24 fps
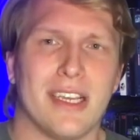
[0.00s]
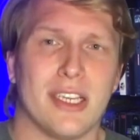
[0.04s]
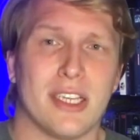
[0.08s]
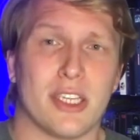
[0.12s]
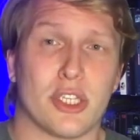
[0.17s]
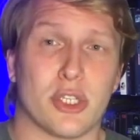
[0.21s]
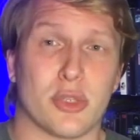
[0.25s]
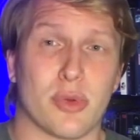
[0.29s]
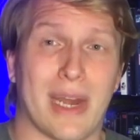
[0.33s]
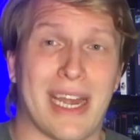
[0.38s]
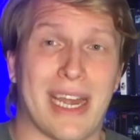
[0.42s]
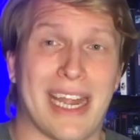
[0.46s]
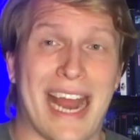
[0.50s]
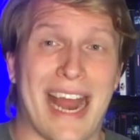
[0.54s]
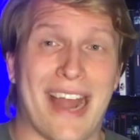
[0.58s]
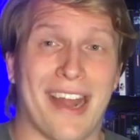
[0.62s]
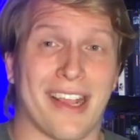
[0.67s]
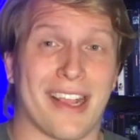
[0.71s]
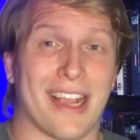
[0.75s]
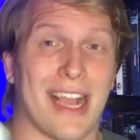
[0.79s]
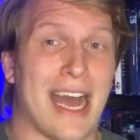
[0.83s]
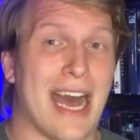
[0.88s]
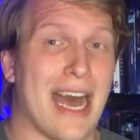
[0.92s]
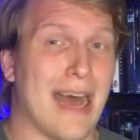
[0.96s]
Straight
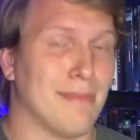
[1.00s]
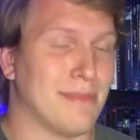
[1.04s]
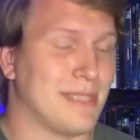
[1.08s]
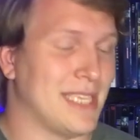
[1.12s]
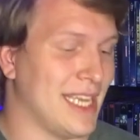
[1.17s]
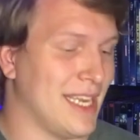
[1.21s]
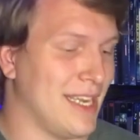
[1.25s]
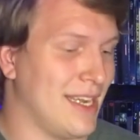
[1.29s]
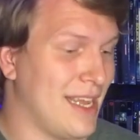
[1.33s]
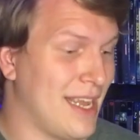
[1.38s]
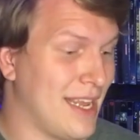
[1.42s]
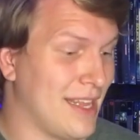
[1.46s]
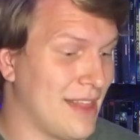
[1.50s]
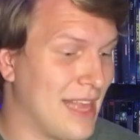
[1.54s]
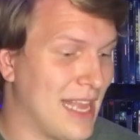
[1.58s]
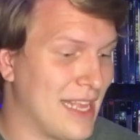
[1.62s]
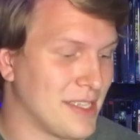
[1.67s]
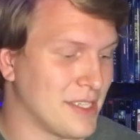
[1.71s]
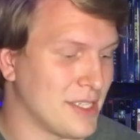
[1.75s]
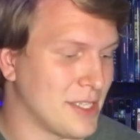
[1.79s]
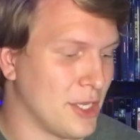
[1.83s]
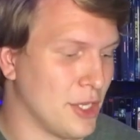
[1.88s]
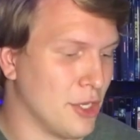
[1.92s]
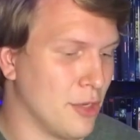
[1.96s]
Outta Compton in
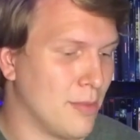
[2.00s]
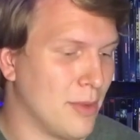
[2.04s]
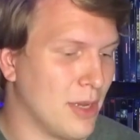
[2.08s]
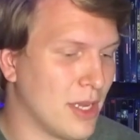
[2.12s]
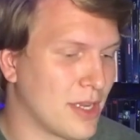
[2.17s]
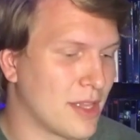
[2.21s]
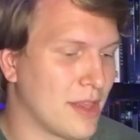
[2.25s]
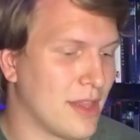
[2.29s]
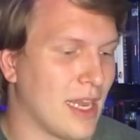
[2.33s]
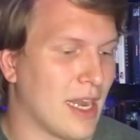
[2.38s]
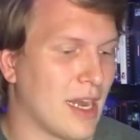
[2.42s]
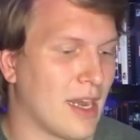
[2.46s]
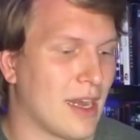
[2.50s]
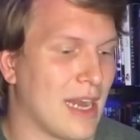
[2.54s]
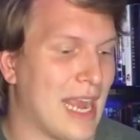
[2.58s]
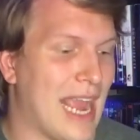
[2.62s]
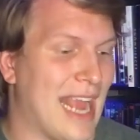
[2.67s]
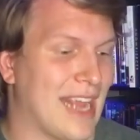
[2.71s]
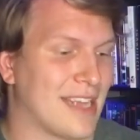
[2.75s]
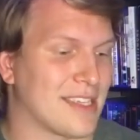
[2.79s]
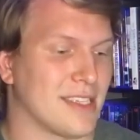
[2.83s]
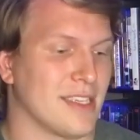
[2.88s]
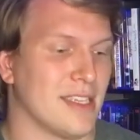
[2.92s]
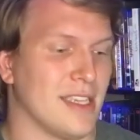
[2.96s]
that Steelbook there.
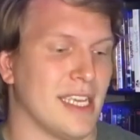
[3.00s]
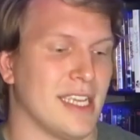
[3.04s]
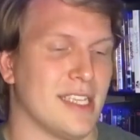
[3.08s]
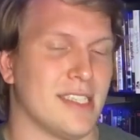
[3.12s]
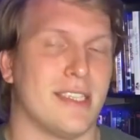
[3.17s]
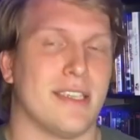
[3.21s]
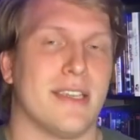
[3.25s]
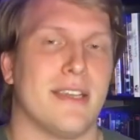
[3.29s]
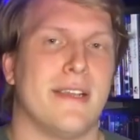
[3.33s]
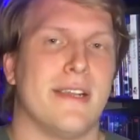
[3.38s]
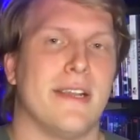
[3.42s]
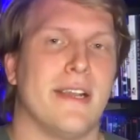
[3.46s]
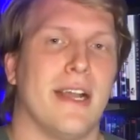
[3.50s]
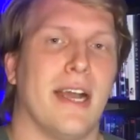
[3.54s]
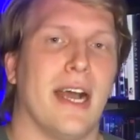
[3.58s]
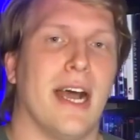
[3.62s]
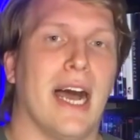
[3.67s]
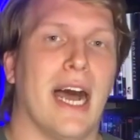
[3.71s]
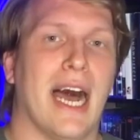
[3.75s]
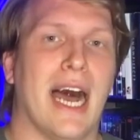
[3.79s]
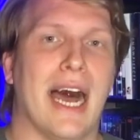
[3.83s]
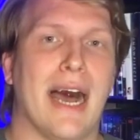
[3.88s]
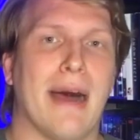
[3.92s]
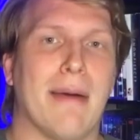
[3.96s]
Excellent.
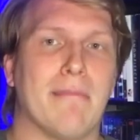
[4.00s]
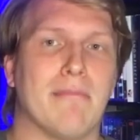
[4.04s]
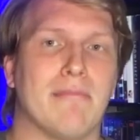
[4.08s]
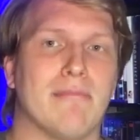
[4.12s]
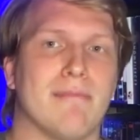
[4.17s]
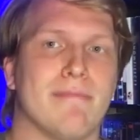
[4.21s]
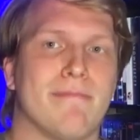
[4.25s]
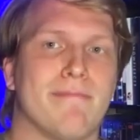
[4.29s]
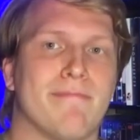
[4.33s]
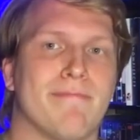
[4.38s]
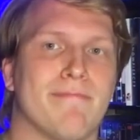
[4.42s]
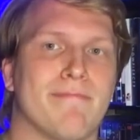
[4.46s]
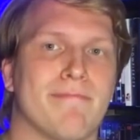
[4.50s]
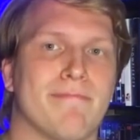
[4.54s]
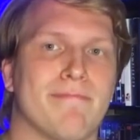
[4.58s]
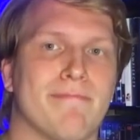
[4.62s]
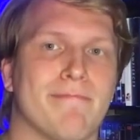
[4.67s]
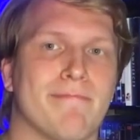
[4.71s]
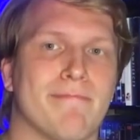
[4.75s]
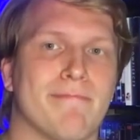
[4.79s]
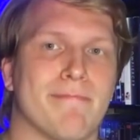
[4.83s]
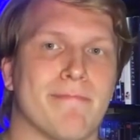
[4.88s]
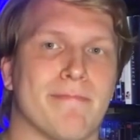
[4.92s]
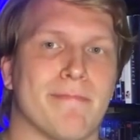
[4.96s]

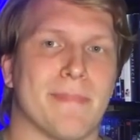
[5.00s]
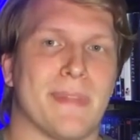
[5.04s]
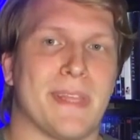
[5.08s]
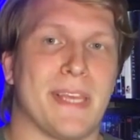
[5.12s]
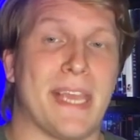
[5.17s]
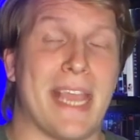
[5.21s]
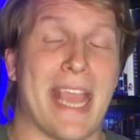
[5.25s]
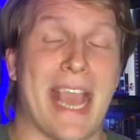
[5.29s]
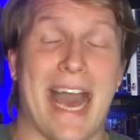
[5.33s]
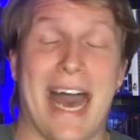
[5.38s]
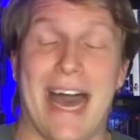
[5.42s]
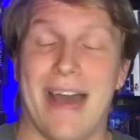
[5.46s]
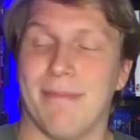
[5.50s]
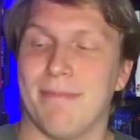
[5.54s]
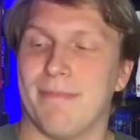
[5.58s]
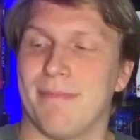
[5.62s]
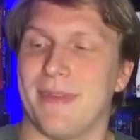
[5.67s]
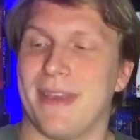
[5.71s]
Yeah.